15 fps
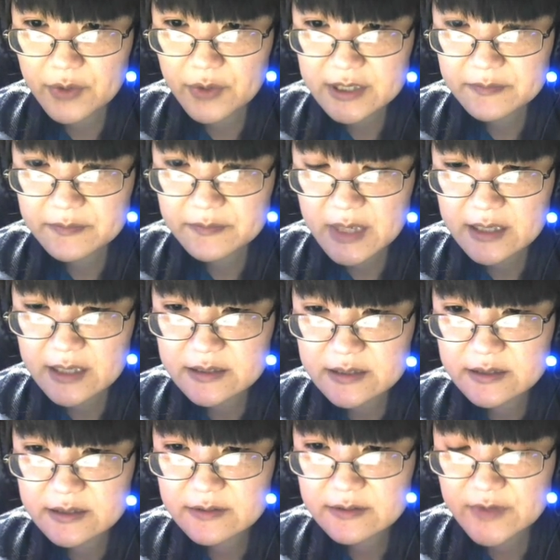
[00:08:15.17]
what makes
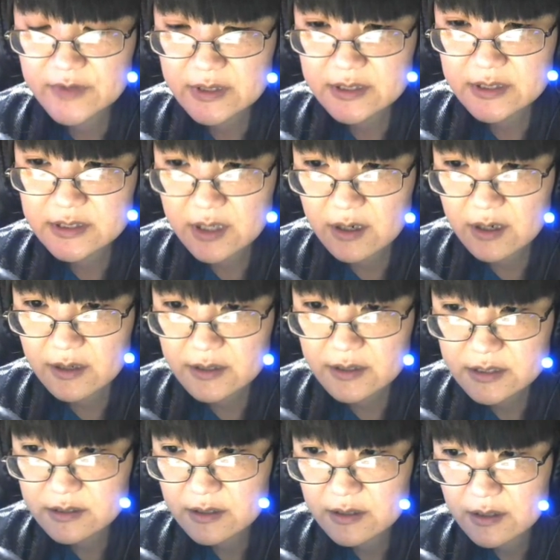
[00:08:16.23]
it different from Arcane
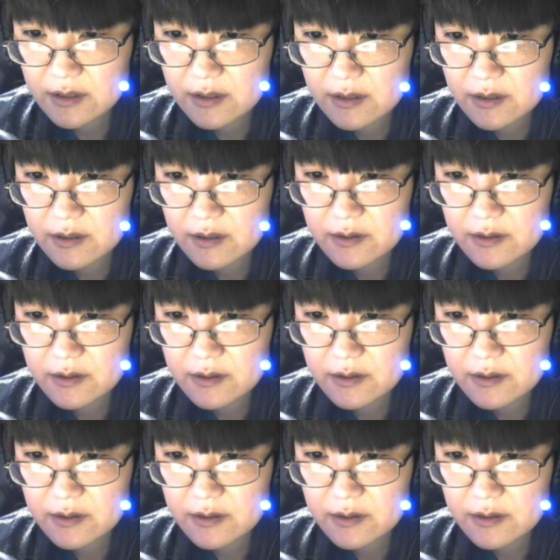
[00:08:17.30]
Dice Wars.